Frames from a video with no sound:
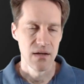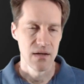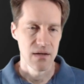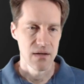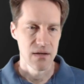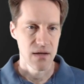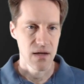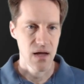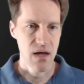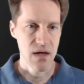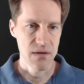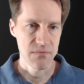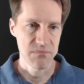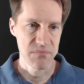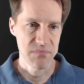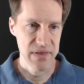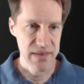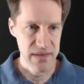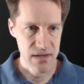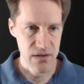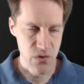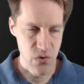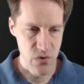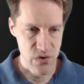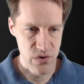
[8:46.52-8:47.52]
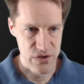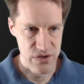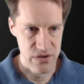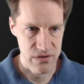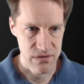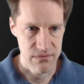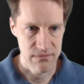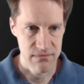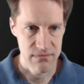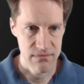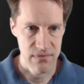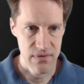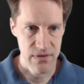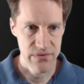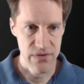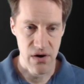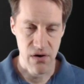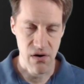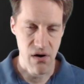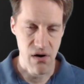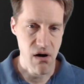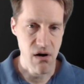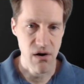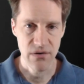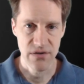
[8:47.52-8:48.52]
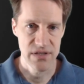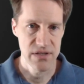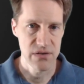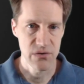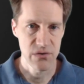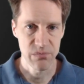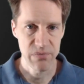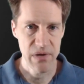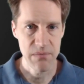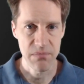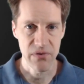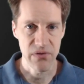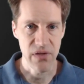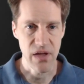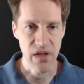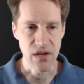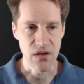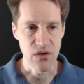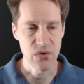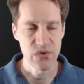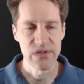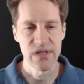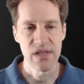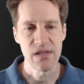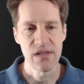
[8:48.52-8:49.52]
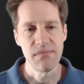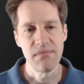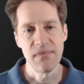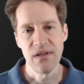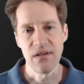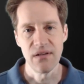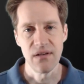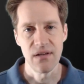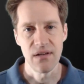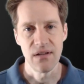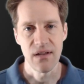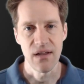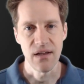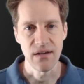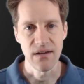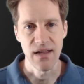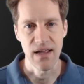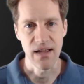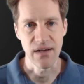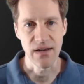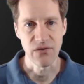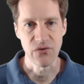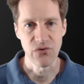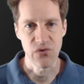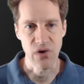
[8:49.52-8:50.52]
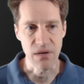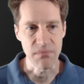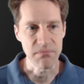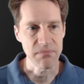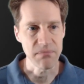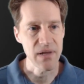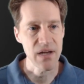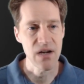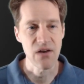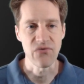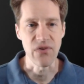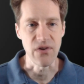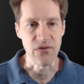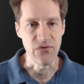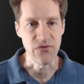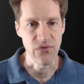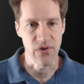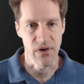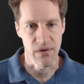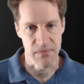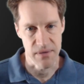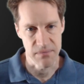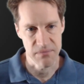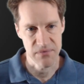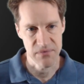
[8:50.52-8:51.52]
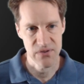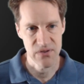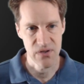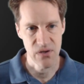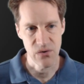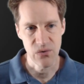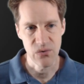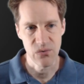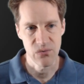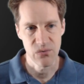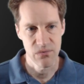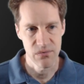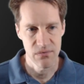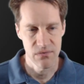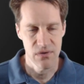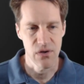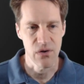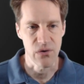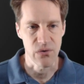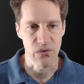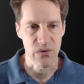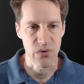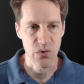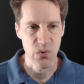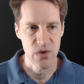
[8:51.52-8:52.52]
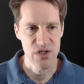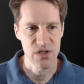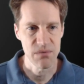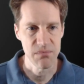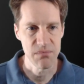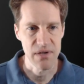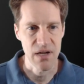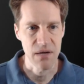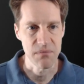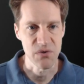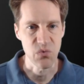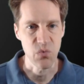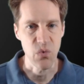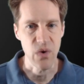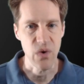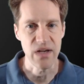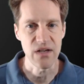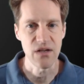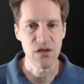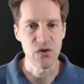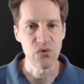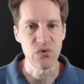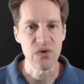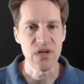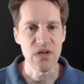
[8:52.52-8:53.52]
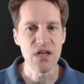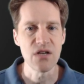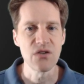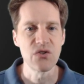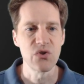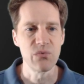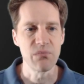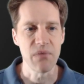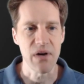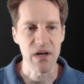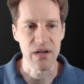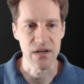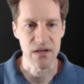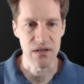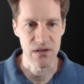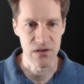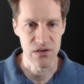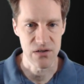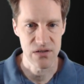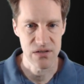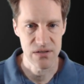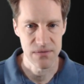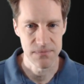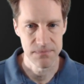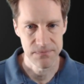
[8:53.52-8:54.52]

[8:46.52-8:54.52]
But then, of course, there are still people that use them and get great benefit from them. So, the question becomes, when do you need two monitors?